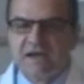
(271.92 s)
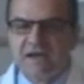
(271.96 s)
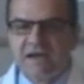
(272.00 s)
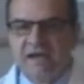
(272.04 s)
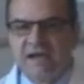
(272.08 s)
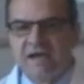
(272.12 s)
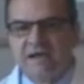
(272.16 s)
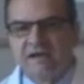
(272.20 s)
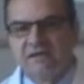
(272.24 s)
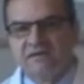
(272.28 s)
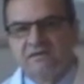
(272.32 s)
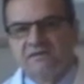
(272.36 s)

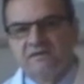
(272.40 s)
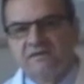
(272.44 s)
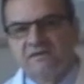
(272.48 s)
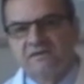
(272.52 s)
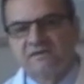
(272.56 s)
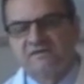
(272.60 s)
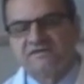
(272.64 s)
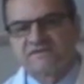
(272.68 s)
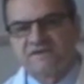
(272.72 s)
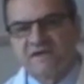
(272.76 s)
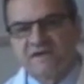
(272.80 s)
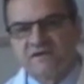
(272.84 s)
And
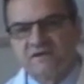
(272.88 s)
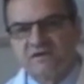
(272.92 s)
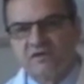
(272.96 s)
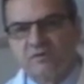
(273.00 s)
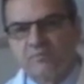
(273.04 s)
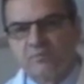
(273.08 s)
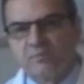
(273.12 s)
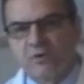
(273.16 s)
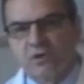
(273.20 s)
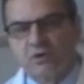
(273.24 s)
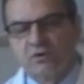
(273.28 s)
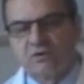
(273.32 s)
the second
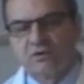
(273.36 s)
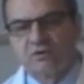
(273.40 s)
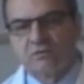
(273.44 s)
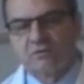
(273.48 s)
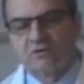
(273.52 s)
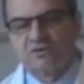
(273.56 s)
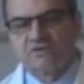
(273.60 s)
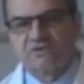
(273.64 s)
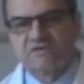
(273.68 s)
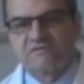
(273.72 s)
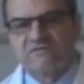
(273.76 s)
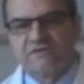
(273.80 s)
component,
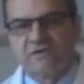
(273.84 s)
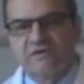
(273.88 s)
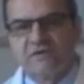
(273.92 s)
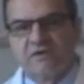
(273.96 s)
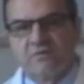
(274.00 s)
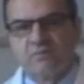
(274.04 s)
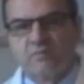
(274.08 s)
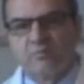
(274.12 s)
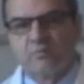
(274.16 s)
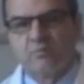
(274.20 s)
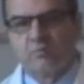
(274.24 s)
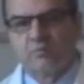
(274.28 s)
which is very
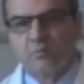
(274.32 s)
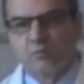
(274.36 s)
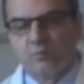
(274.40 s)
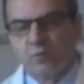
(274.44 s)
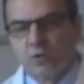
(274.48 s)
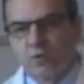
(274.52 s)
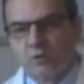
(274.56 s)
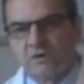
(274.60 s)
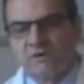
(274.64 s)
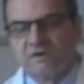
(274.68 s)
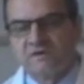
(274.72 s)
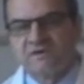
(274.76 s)

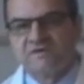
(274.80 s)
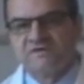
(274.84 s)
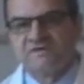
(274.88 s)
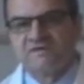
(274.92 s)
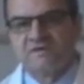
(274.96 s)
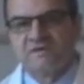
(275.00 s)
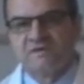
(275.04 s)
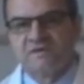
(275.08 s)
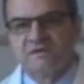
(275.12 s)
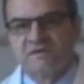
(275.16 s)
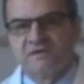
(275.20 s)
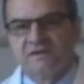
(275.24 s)
important, is
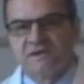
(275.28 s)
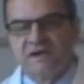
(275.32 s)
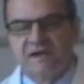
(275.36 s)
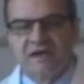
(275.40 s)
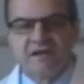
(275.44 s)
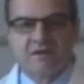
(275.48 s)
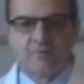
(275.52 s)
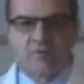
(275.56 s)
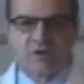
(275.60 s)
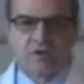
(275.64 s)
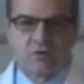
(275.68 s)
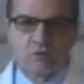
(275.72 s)
the
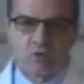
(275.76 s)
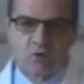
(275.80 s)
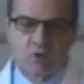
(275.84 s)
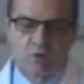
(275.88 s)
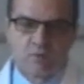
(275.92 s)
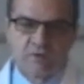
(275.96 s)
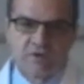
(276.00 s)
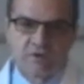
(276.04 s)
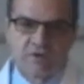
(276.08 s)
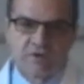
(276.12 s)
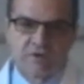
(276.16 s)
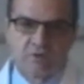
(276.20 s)

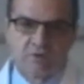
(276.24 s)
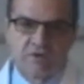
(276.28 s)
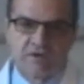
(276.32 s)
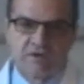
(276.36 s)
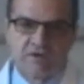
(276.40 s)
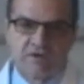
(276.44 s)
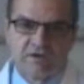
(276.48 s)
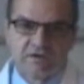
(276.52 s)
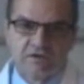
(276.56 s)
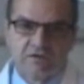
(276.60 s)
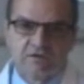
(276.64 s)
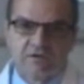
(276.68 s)
antimicrobial
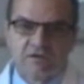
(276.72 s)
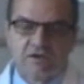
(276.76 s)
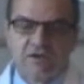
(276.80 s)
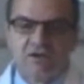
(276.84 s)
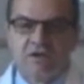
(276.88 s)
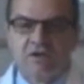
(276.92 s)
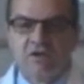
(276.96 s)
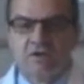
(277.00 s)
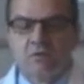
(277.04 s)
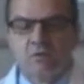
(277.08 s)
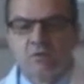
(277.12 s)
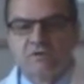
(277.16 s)
ingredient,
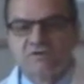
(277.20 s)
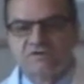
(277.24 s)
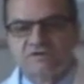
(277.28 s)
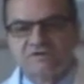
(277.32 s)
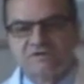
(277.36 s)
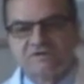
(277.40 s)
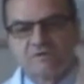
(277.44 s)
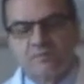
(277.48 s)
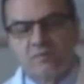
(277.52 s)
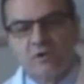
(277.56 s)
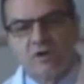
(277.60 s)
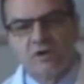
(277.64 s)
which
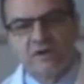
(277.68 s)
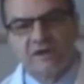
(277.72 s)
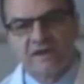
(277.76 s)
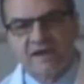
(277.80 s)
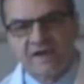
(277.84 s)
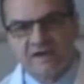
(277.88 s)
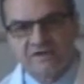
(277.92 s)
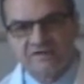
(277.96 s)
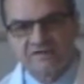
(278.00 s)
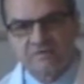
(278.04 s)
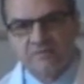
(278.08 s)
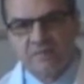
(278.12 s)
is the
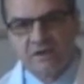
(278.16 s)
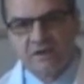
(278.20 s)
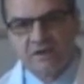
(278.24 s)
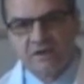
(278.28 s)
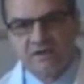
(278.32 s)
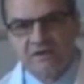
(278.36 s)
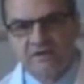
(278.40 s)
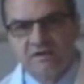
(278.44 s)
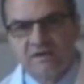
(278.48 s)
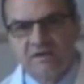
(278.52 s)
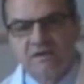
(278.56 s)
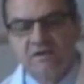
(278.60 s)

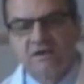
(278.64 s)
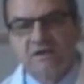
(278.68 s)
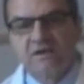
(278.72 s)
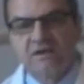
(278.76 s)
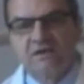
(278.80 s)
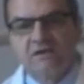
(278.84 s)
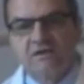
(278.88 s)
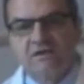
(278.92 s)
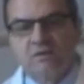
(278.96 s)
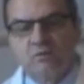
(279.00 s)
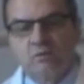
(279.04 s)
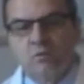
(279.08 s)
polyhexamide,
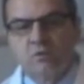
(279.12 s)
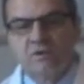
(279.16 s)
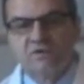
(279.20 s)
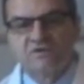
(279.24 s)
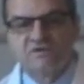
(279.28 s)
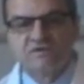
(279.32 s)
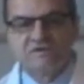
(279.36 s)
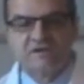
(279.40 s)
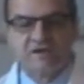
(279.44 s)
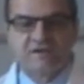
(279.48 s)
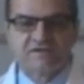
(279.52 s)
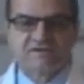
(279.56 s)

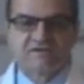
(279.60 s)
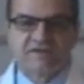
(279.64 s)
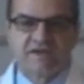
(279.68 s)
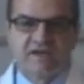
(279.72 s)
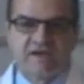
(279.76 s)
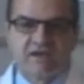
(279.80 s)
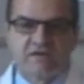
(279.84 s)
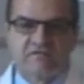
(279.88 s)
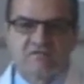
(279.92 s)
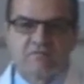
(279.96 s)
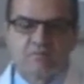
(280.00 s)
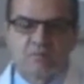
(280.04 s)
which does
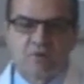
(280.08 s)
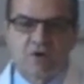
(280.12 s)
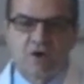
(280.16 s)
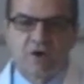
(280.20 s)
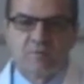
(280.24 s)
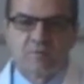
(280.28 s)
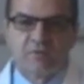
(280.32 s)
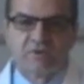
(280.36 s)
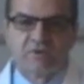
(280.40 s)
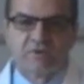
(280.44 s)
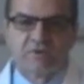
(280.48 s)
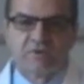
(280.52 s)
have
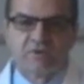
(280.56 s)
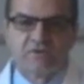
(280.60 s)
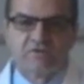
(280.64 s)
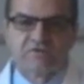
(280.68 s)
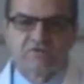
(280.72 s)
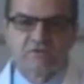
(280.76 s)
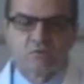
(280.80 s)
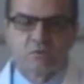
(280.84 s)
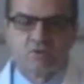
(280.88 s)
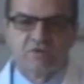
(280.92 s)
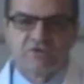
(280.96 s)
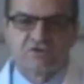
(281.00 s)

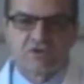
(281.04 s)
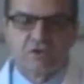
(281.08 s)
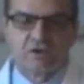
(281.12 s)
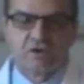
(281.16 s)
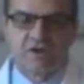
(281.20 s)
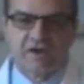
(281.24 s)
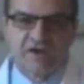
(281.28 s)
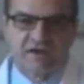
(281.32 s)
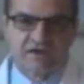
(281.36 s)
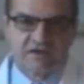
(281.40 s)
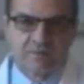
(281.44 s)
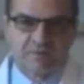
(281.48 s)
properties which are
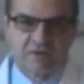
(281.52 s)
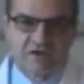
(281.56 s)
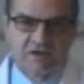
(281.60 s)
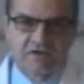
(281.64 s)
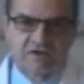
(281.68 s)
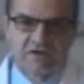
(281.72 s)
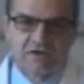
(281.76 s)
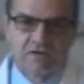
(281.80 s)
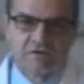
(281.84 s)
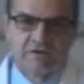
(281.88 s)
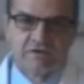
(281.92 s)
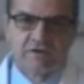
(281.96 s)

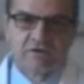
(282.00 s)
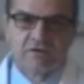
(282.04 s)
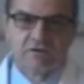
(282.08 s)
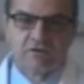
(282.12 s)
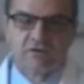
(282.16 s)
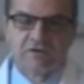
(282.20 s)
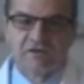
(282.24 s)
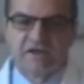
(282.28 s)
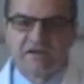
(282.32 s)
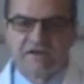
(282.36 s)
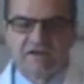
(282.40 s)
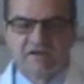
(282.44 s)

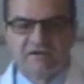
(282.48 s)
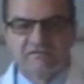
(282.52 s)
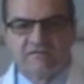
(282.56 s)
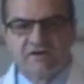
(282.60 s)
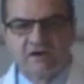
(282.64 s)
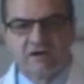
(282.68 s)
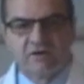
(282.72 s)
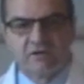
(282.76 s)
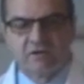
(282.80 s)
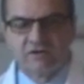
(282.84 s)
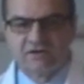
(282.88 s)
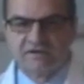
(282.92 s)
antibacterial,
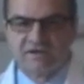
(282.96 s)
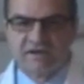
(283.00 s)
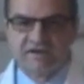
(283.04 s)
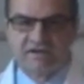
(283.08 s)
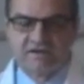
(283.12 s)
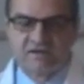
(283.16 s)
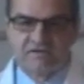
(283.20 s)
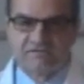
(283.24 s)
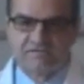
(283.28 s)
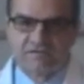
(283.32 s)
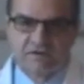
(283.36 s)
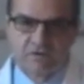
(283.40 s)
antiviral, and
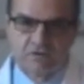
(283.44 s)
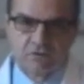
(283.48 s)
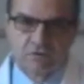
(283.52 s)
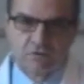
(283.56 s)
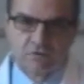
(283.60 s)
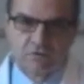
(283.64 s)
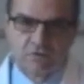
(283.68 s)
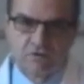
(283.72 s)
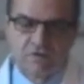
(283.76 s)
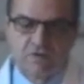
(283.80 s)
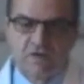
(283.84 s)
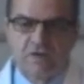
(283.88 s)

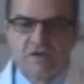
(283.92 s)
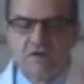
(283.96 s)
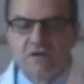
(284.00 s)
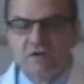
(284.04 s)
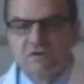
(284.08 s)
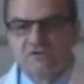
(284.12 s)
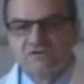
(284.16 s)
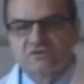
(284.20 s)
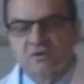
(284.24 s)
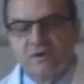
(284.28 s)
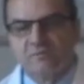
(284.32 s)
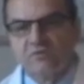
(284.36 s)
antifungal.
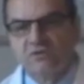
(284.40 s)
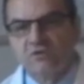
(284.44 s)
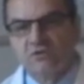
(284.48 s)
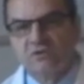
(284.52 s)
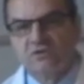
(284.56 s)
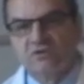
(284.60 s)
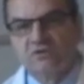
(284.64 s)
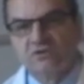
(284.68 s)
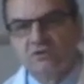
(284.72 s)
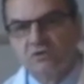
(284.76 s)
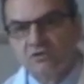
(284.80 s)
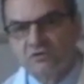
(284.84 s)
So I'm
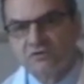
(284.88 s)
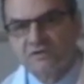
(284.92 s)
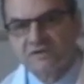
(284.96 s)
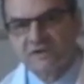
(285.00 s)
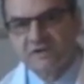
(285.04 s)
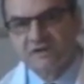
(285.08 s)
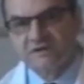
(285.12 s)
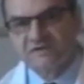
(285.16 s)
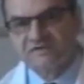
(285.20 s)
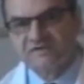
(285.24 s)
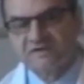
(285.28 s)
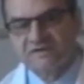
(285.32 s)
doing two
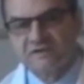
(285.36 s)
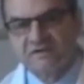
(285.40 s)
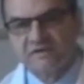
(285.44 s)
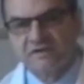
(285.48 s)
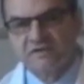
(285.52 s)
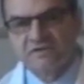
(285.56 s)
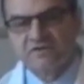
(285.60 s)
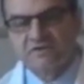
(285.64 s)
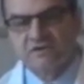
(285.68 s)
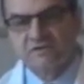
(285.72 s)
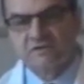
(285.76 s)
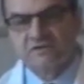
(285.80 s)
things in
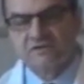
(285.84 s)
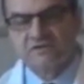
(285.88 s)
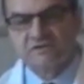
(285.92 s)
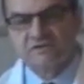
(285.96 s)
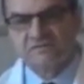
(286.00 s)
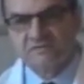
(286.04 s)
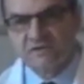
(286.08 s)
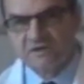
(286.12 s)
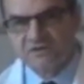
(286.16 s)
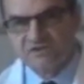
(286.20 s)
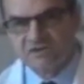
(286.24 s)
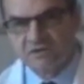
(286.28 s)
addition to
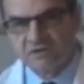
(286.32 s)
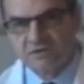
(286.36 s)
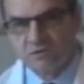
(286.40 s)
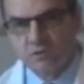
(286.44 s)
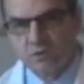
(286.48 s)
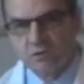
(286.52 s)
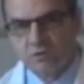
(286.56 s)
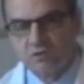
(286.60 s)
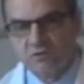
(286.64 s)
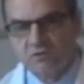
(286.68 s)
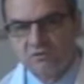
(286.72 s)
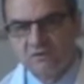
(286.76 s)
just flushing the
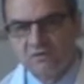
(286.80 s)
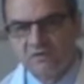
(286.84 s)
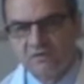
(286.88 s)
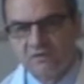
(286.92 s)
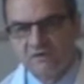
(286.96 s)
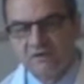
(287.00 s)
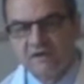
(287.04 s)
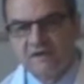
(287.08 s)
wound.